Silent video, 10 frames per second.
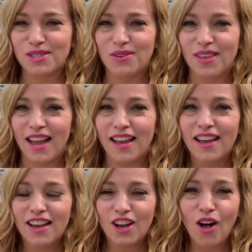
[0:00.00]
So they
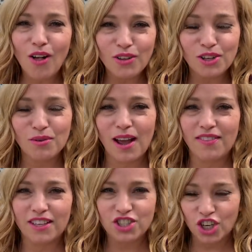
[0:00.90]
call you
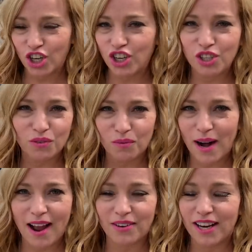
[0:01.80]
and they turn you
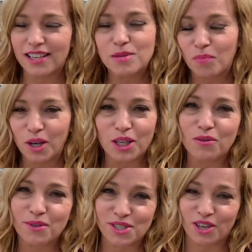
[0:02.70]
around, and it's pretty
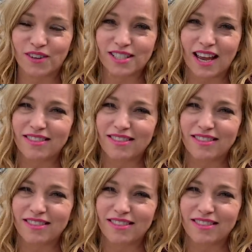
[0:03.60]
cool service.